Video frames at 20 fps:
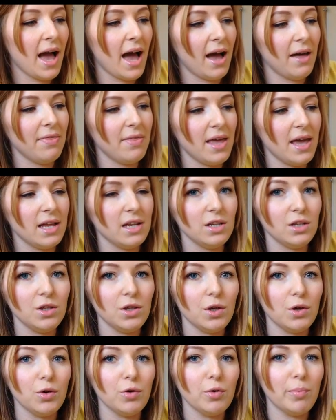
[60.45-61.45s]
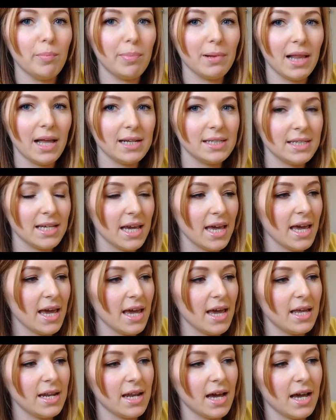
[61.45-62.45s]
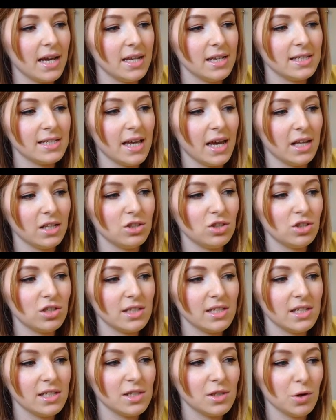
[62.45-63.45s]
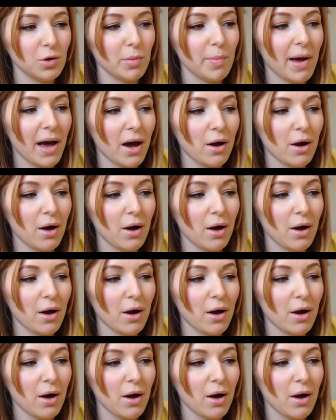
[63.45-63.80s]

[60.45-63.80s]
and then you blend it in and it turns just into a